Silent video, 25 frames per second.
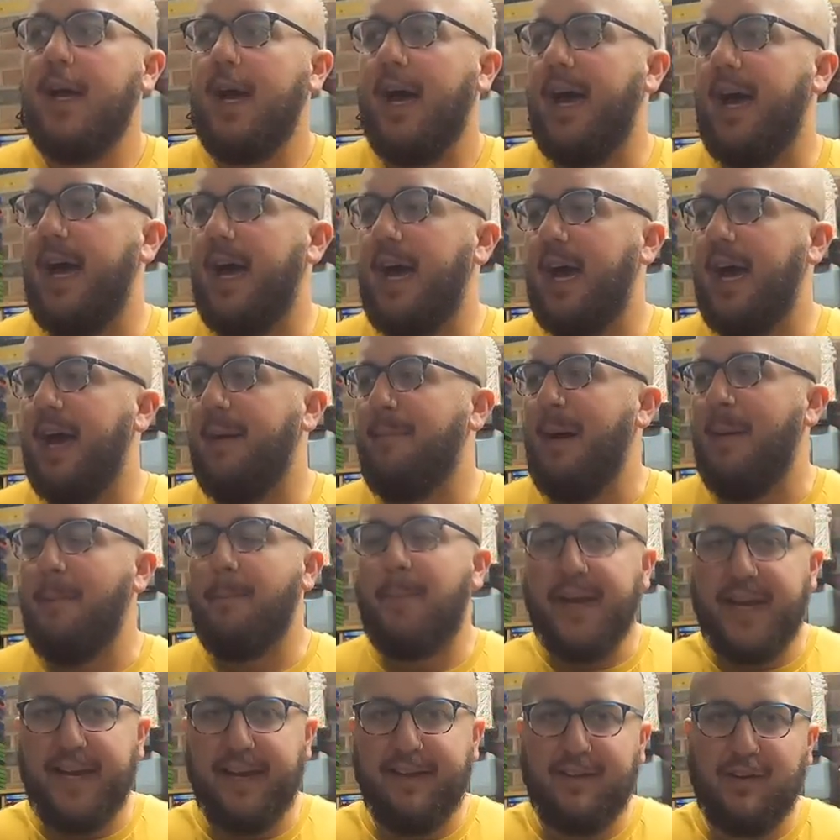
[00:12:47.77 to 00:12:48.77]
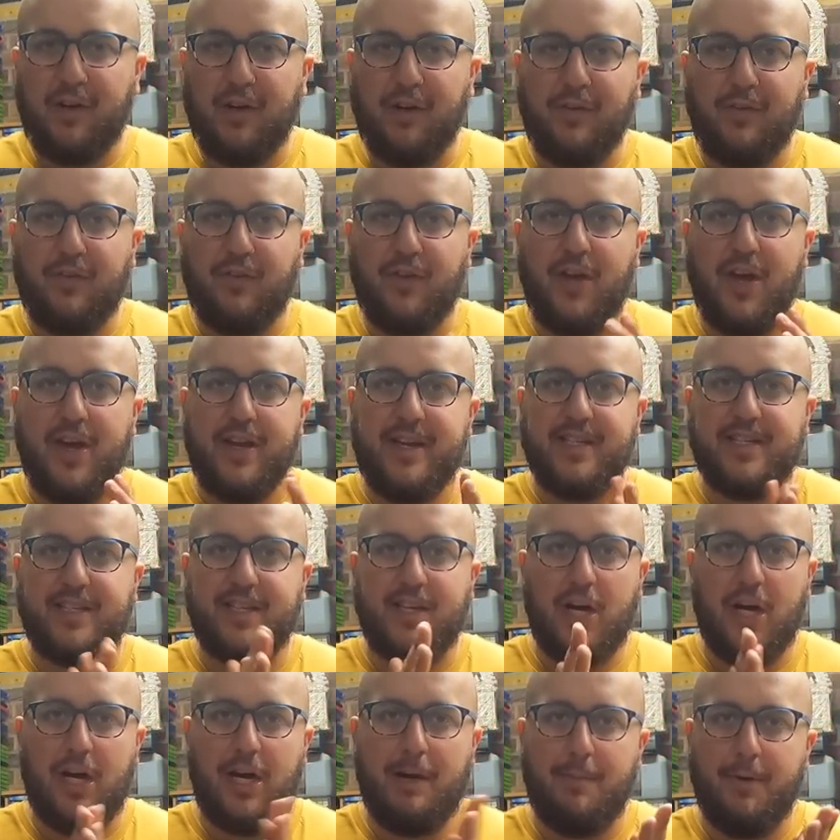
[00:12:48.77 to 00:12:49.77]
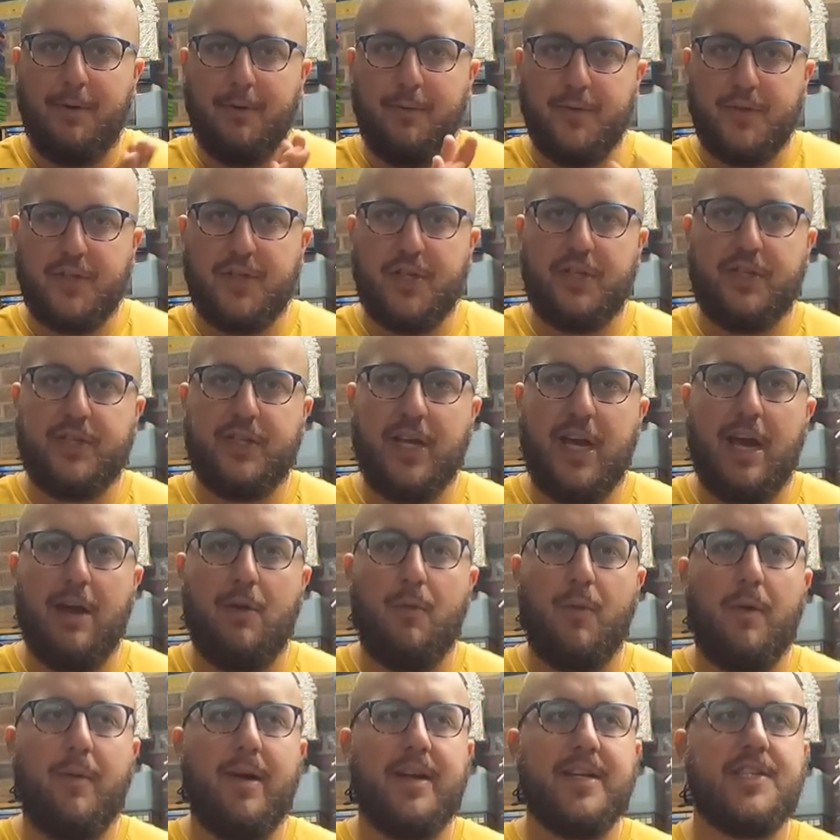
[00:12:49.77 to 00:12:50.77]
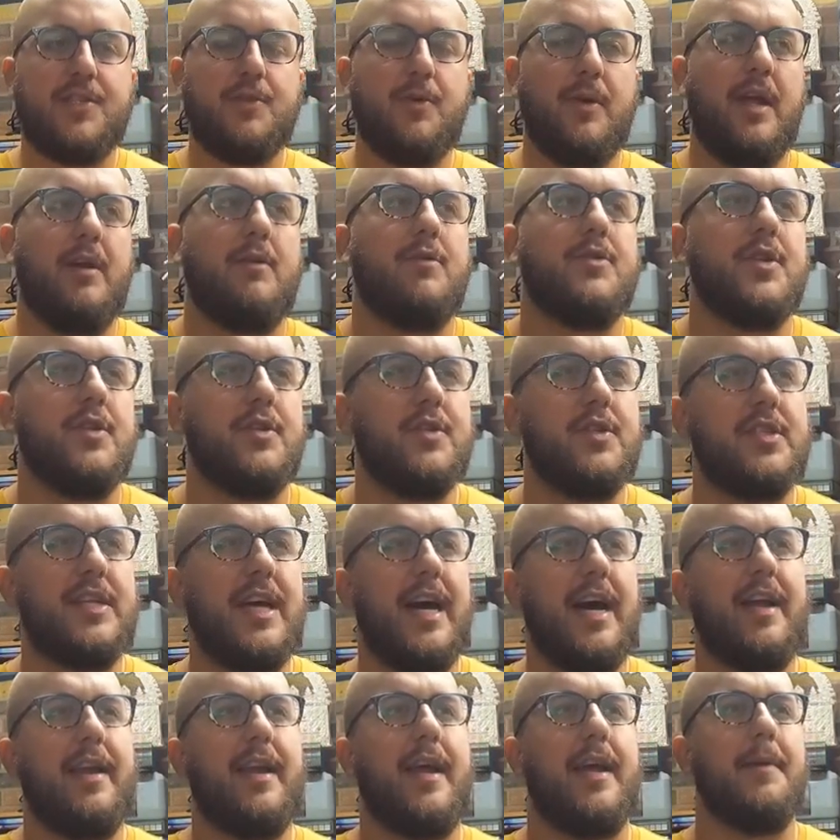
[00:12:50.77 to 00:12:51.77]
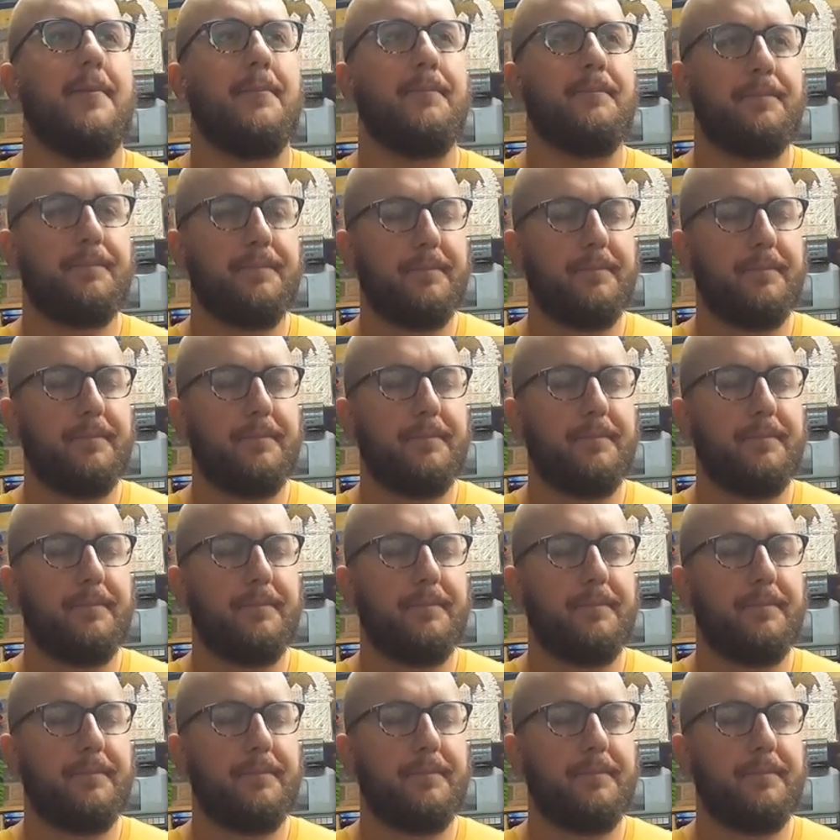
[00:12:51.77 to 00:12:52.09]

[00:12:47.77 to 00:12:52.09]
My biggest concern is the car boots. So we went to Twin Oaks on Saturday.